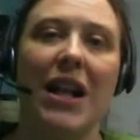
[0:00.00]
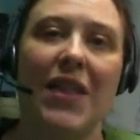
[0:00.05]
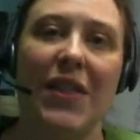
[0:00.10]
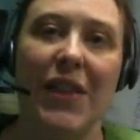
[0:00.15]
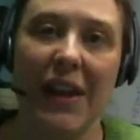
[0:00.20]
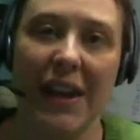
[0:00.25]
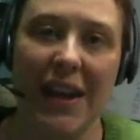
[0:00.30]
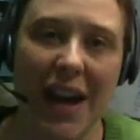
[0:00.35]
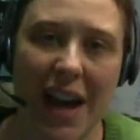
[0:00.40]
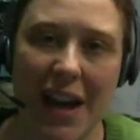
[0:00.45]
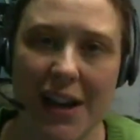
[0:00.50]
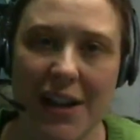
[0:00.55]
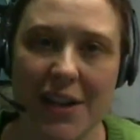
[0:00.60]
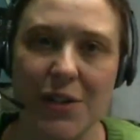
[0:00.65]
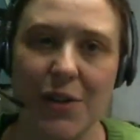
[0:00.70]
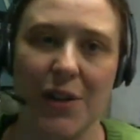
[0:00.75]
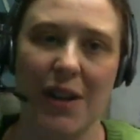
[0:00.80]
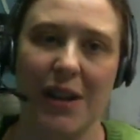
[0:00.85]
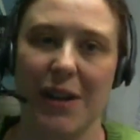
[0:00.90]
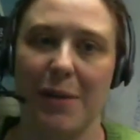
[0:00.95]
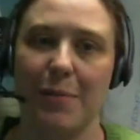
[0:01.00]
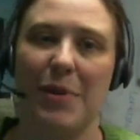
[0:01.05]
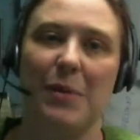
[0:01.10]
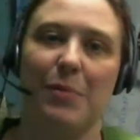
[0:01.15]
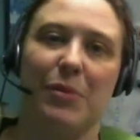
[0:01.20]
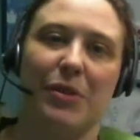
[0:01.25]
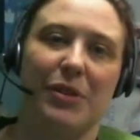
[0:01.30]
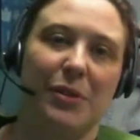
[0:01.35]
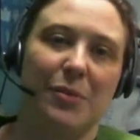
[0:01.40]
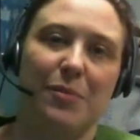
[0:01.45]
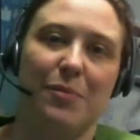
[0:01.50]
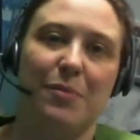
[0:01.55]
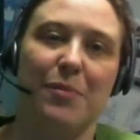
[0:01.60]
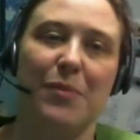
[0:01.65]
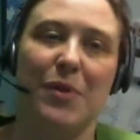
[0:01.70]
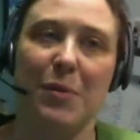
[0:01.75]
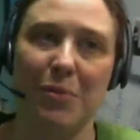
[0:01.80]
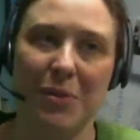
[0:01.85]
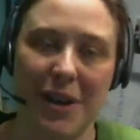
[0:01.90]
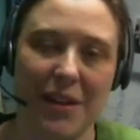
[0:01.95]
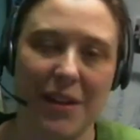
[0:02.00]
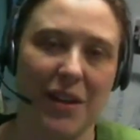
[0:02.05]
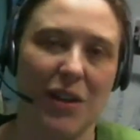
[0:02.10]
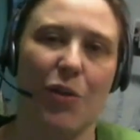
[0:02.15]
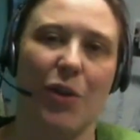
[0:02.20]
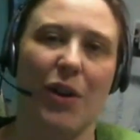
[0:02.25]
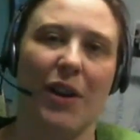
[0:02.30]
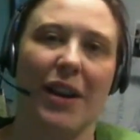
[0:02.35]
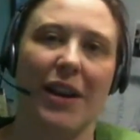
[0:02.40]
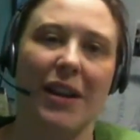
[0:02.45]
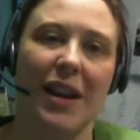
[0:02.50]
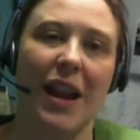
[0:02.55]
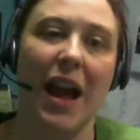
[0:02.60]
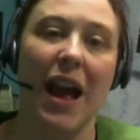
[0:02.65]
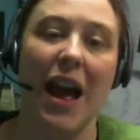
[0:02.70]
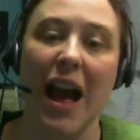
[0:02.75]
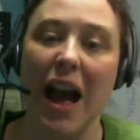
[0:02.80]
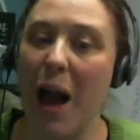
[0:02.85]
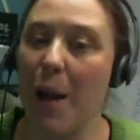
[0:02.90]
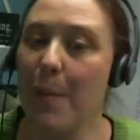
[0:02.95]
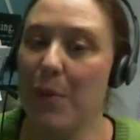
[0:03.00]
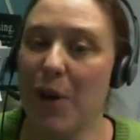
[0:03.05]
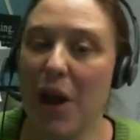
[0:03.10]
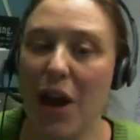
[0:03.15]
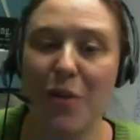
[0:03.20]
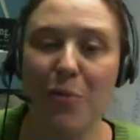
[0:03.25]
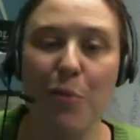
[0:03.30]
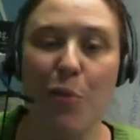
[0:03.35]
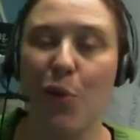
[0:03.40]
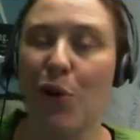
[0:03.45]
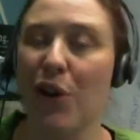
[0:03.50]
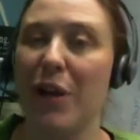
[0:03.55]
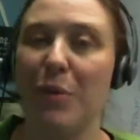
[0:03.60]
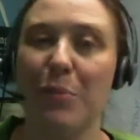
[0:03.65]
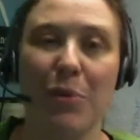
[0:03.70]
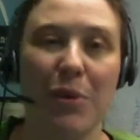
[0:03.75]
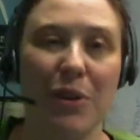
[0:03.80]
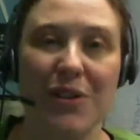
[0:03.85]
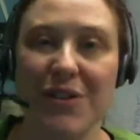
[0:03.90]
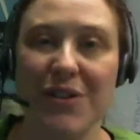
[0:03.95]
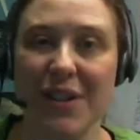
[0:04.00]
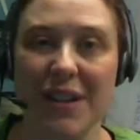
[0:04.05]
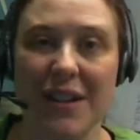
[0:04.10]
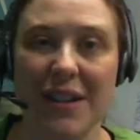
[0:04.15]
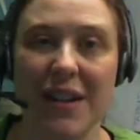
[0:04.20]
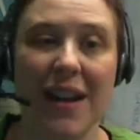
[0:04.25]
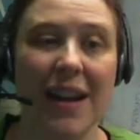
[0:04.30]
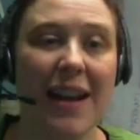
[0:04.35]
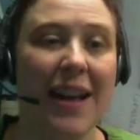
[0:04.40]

that God has created people to play the organ. I'm not a morning person.